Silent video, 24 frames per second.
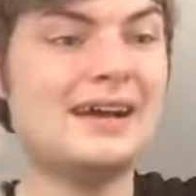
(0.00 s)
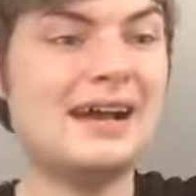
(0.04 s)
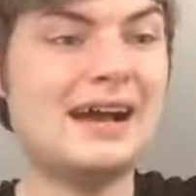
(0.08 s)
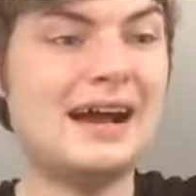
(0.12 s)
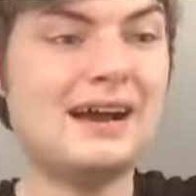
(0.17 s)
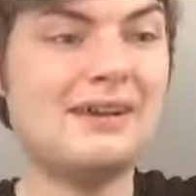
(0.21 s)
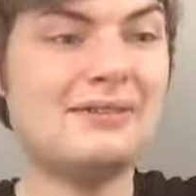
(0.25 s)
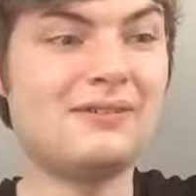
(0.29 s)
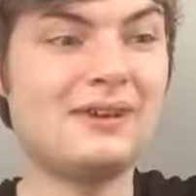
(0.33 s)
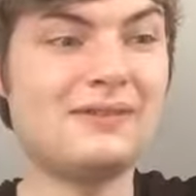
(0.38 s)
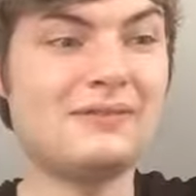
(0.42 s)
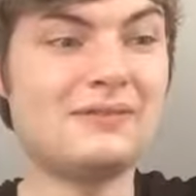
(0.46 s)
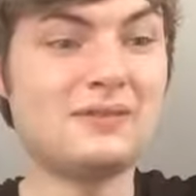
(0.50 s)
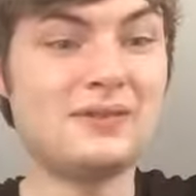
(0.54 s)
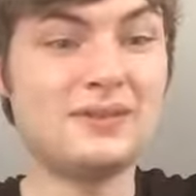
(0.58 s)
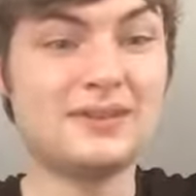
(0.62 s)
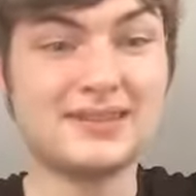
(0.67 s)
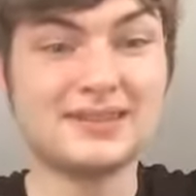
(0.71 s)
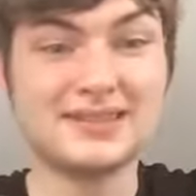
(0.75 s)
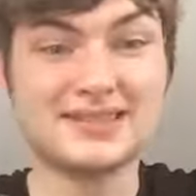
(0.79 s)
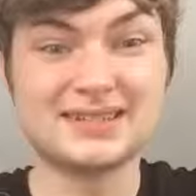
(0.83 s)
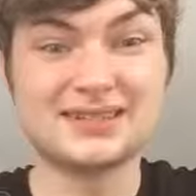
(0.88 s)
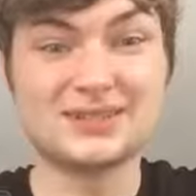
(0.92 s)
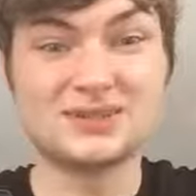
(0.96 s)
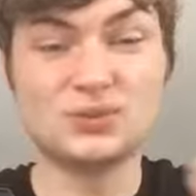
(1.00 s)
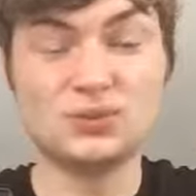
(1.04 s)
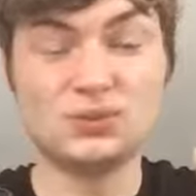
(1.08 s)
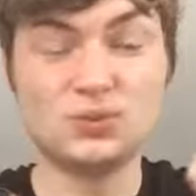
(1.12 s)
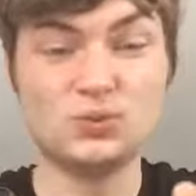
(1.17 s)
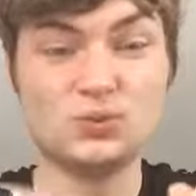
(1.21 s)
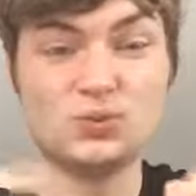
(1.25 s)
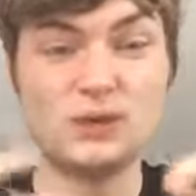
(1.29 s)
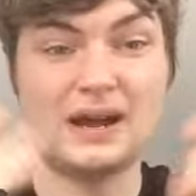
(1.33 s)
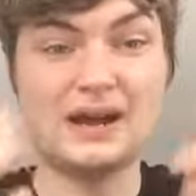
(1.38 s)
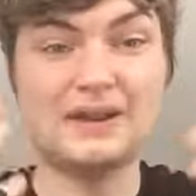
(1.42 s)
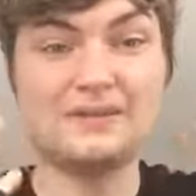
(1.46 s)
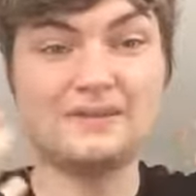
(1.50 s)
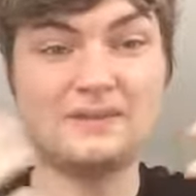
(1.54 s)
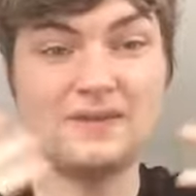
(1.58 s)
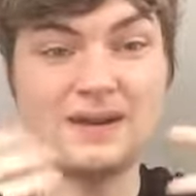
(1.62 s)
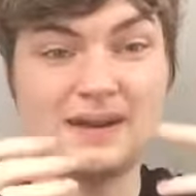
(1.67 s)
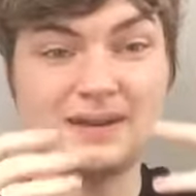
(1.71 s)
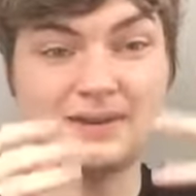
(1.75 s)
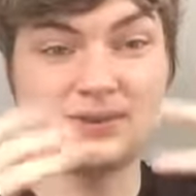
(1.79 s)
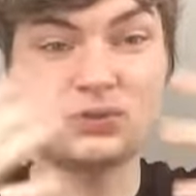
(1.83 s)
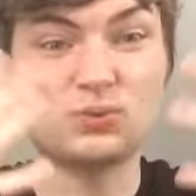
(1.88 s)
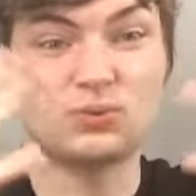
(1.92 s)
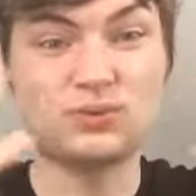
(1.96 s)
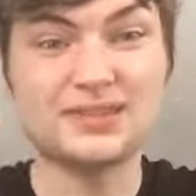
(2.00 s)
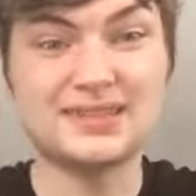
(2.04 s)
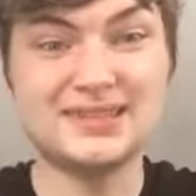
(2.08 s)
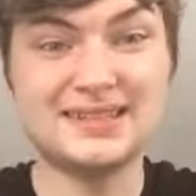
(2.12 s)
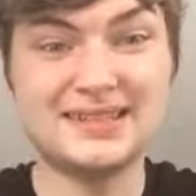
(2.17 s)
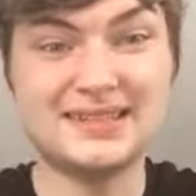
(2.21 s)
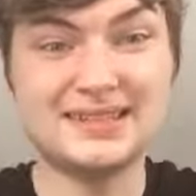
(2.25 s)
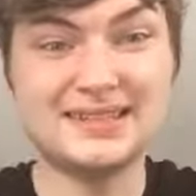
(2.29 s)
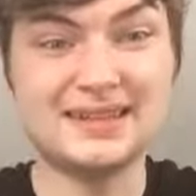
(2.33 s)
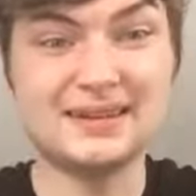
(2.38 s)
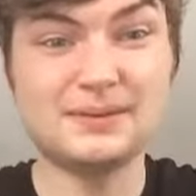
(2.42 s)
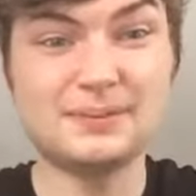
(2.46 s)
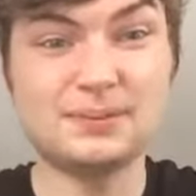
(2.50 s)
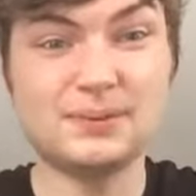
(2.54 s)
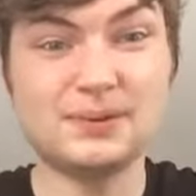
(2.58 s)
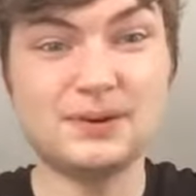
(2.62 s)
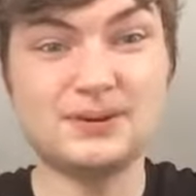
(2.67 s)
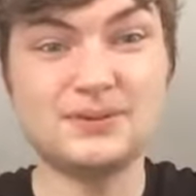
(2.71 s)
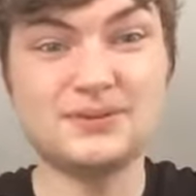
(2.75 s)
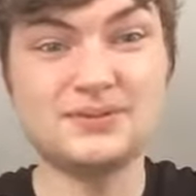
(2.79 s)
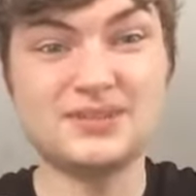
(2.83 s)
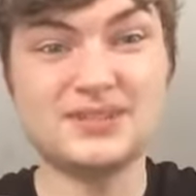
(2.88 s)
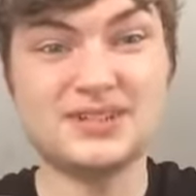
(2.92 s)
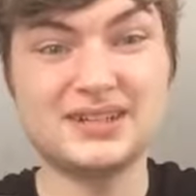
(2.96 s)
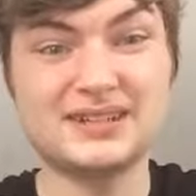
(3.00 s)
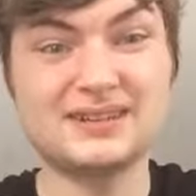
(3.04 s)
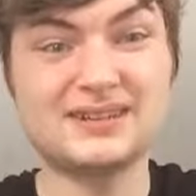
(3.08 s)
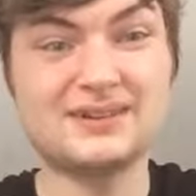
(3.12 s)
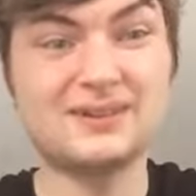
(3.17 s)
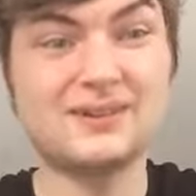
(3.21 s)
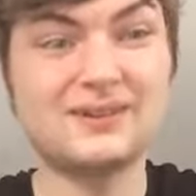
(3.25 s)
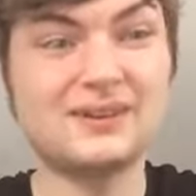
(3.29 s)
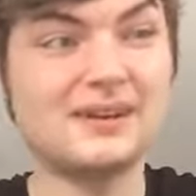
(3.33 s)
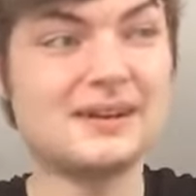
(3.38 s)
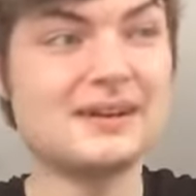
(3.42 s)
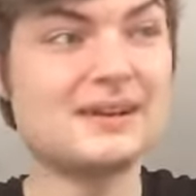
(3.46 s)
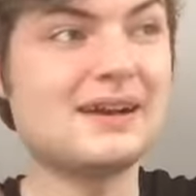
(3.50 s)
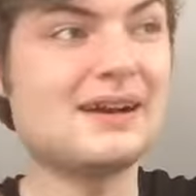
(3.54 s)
However, it is a cool way for Aragorn to see the approaching Uruk